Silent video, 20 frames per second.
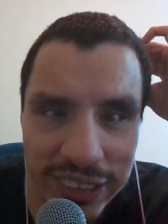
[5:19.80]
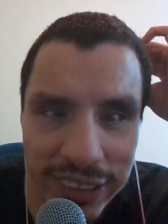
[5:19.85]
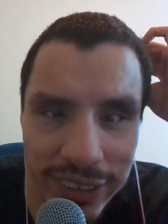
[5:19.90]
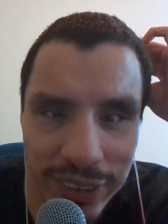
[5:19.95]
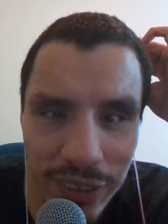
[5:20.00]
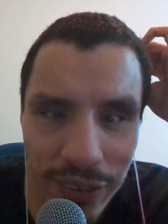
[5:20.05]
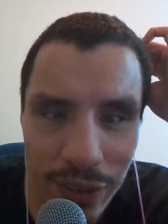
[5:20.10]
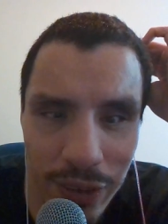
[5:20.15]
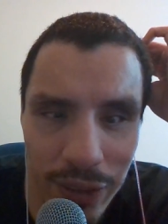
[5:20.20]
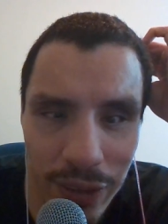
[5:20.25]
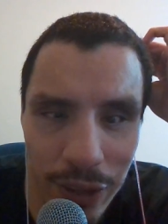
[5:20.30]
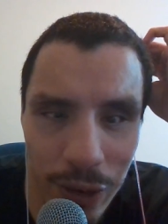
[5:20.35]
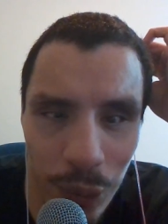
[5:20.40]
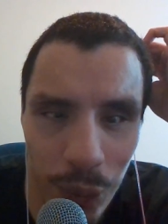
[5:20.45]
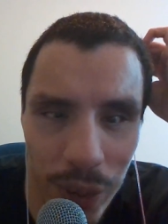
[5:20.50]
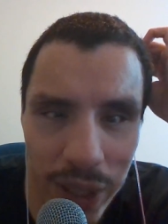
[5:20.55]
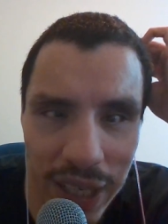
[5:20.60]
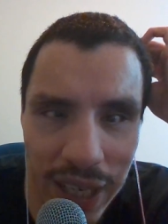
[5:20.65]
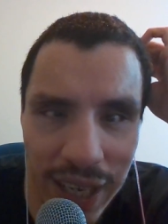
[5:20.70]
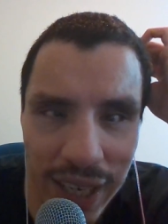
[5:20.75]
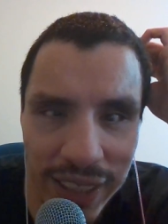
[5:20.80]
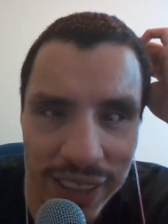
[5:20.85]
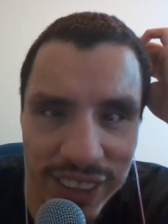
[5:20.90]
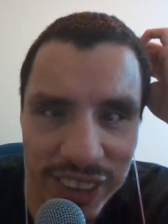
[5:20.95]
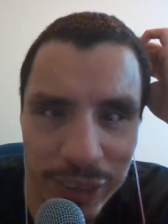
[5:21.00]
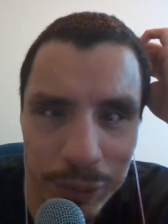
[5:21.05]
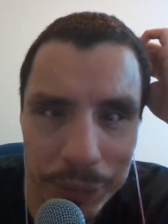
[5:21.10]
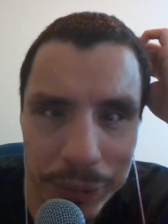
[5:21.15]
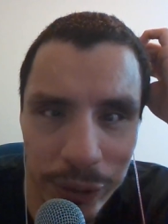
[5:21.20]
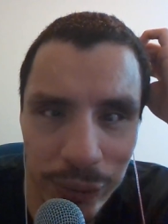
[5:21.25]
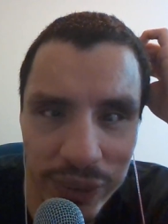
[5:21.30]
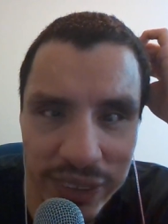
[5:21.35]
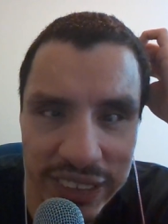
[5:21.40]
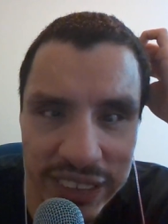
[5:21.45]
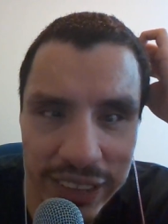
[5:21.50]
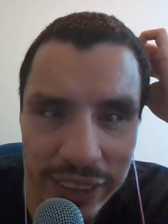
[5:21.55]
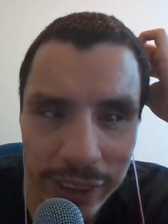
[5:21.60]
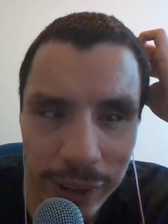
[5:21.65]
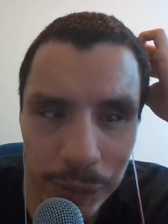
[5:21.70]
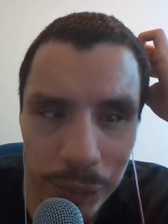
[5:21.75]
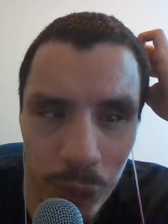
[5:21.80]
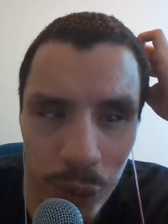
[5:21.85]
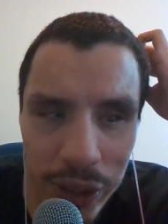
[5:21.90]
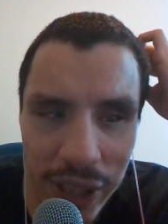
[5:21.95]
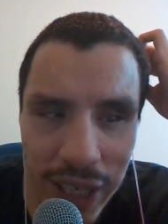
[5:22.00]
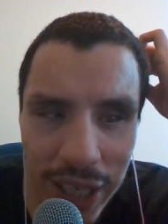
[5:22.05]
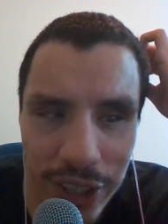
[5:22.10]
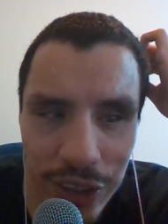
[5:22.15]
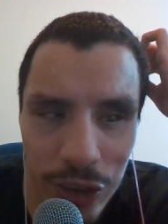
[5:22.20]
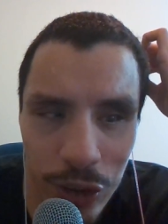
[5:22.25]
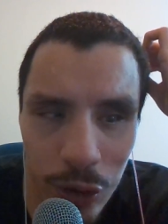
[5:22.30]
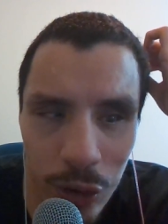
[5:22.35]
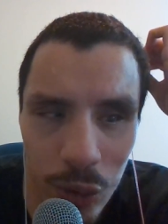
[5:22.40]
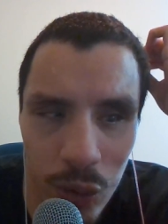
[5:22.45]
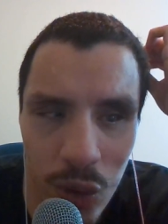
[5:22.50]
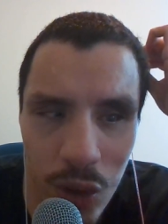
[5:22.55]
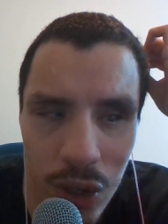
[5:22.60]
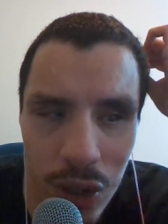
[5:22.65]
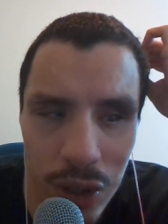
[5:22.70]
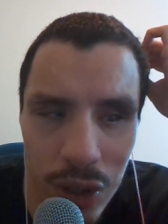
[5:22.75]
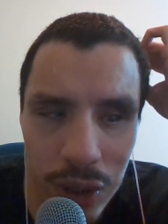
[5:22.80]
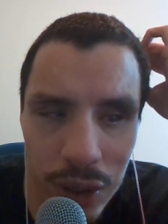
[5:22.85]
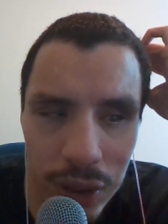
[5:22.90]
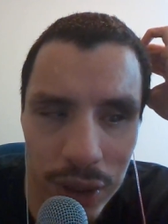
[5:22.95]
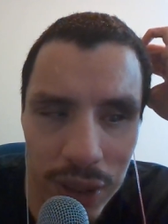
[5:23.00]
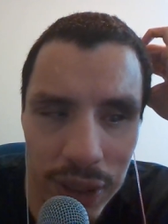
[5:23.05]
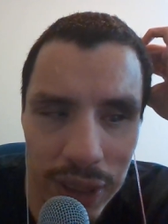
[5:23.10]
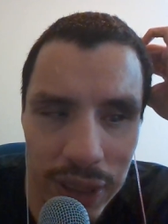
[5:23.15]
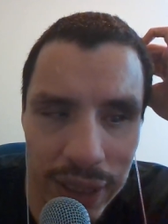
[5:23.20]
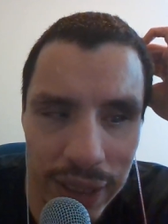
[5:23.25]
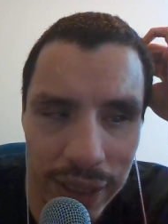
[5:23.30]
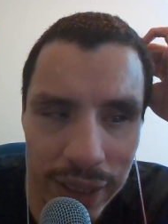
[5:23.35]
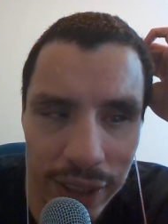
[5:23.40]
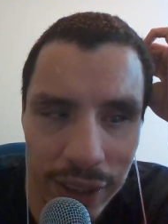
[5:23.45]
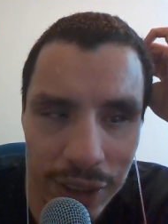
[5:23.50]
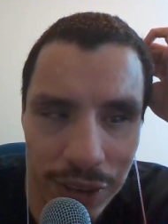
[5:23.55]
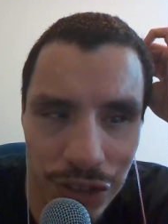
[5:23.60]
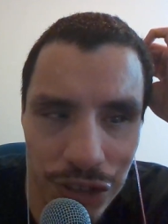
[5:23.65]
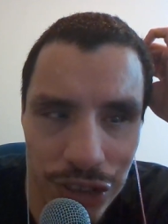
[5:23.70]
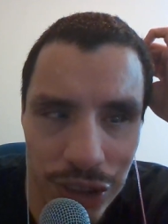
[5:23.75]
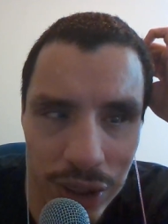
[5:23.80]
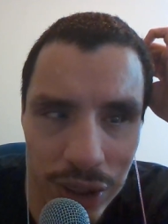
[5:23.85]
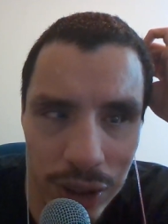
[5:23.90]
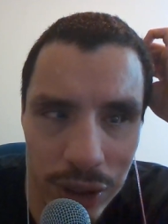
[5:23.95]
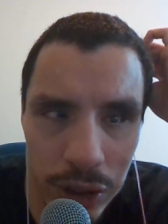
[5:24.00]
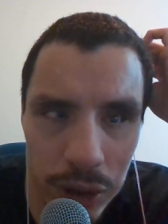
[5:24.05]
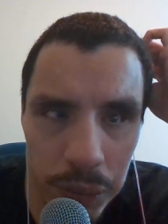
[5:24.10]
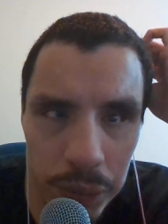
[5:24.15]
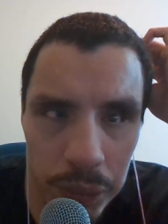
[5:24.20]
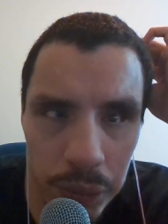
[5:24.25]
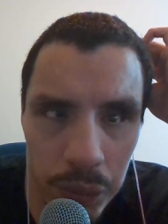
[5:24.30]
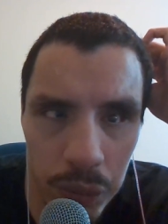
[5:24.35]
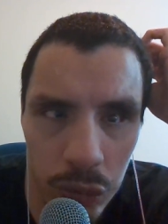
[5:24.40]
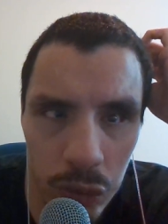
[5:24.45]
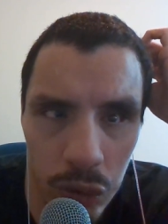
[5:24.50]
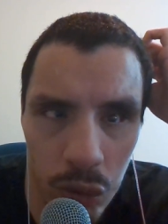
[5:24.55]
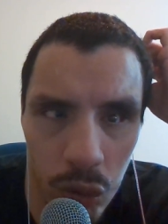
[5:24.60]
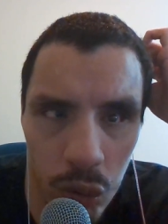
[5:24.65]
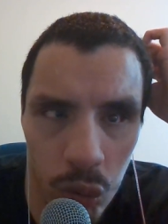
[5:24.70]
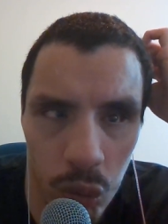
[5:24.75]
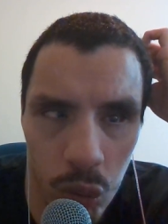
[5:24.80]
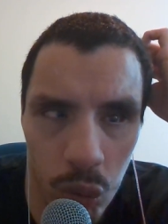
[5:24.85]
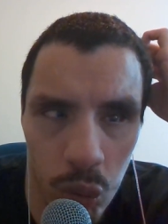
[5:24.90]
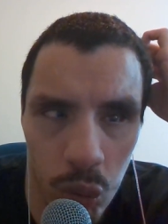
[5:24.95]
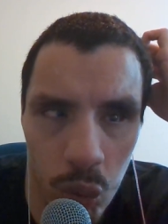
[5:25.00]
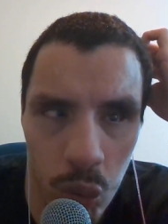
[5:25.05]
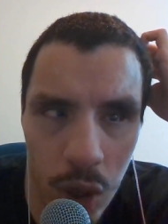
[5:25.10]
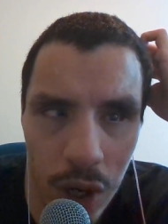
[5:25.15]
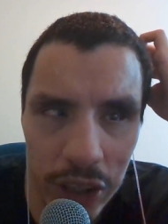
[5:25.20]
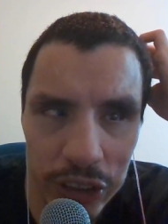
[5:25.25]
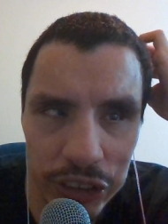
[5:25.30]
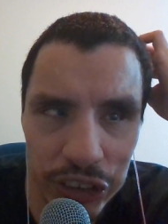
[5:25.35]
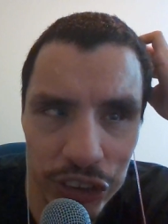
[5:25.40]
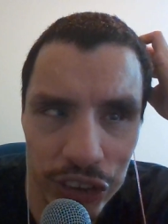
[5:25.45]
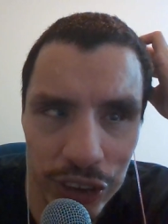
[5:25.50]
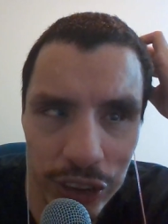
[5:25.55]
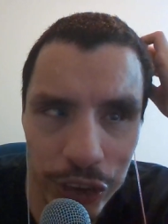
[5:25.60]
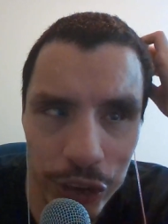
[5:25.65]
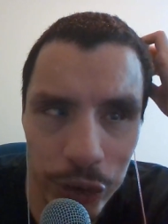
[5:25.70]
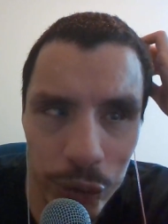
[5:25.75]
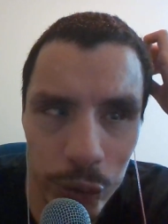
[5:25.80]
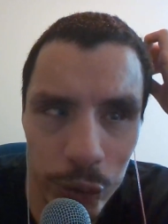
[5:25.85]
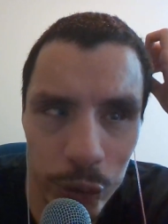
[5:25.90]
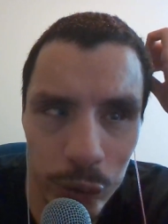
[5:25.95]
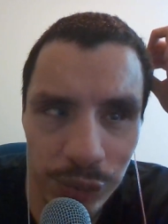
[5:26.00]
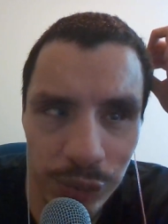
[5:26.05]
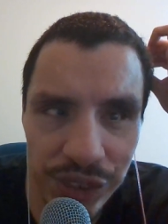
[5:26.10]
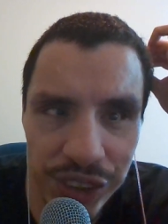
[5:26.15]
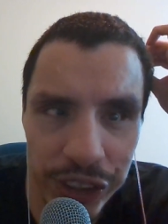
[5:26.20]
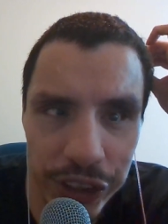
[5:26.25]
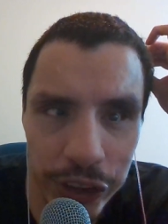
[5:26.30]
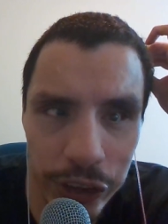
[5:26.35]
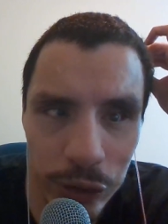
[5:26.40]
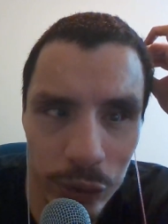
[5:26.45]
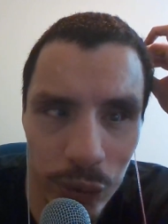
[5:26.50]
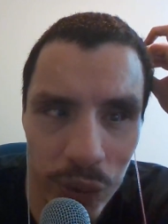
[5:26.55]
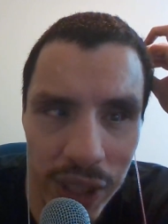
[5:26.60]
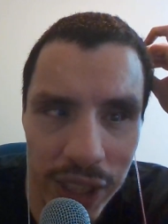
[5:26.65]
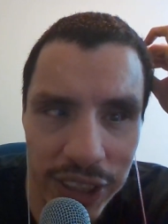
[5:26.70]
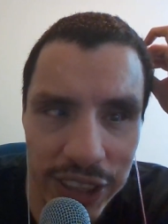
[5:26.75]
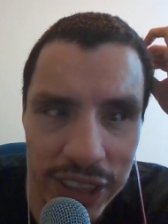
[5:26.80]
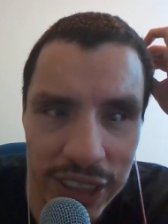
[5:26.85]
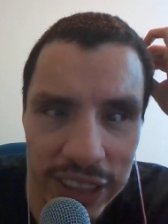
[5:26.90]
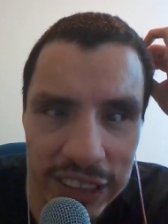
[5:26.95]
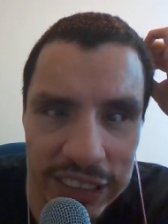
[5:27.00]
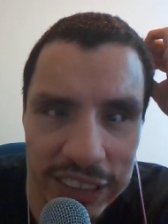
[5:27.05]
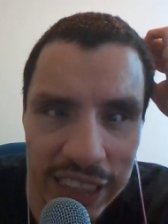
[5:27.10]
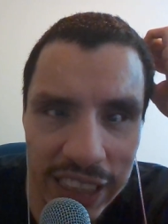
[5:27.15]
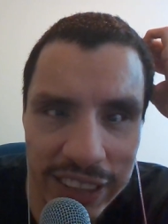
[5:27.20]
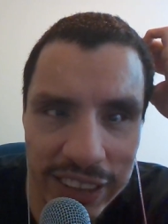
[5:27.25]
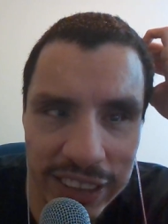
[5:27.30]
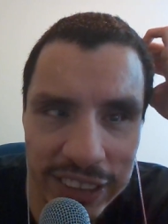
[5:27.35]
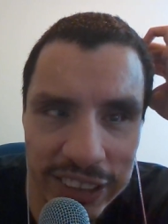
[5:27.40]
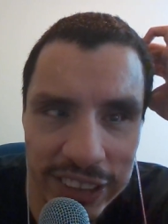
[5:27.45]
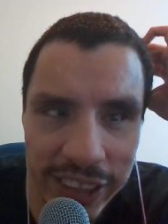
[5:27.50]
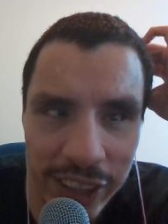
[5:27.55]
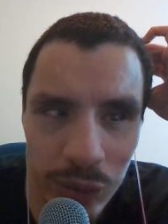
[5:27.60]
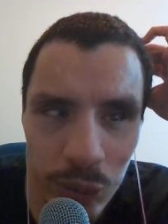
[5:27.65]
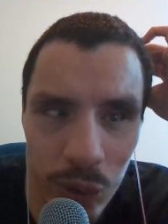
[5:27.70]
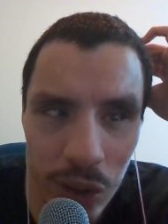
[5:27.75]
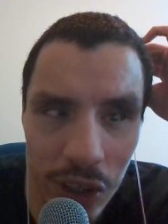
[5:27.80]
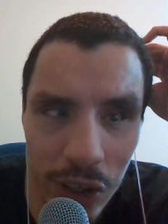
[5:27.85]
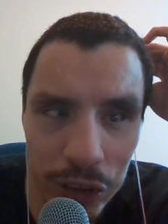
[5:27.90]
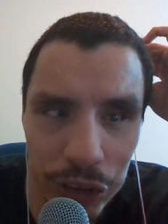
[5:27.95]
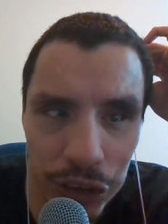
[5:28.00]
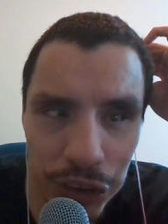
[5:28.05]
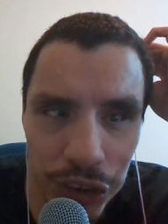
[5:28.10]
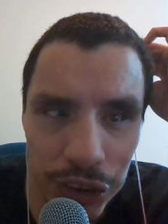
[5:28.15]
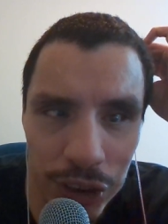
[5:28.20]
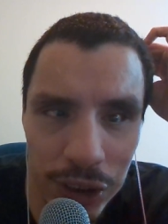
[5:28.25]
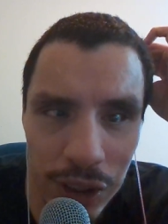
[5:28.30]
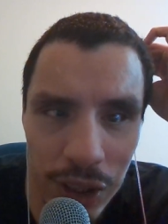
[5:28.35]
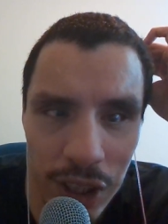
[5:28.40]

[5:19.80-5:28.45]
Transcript: the way I experience them when I go and watch a YouTube video. And yes, I did say watch.